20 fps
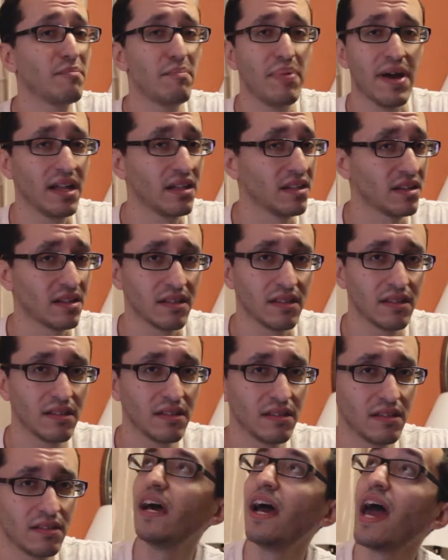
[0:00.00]
compelling.
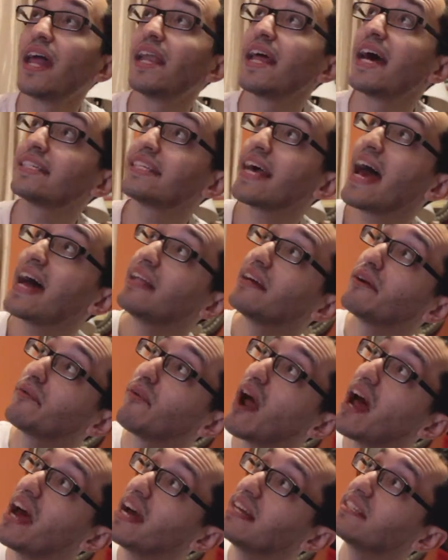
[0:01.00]
And as Allie
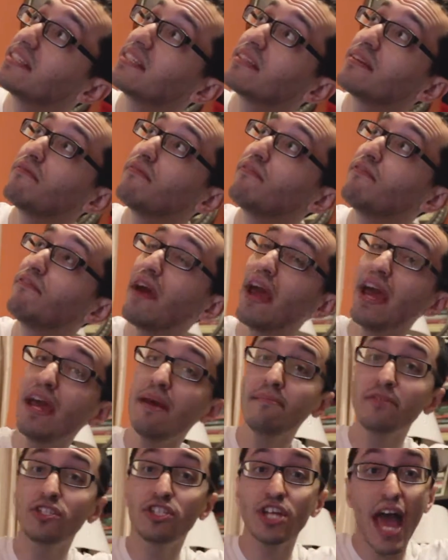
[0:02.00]
rises in
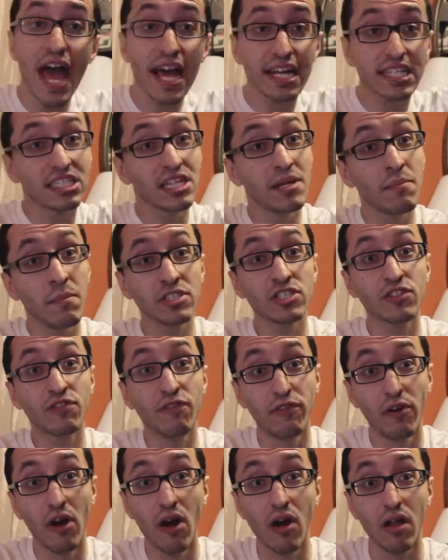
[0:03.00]
fame, Jackson must
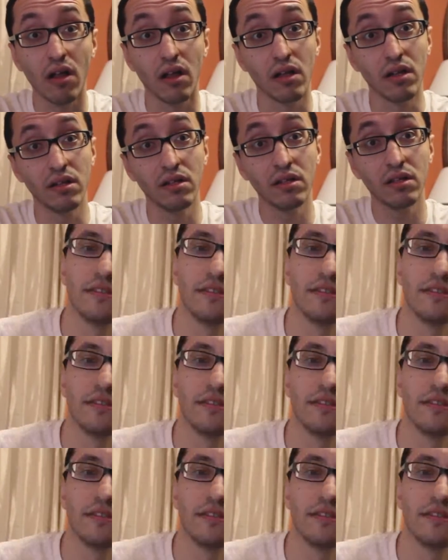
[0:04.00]
fall.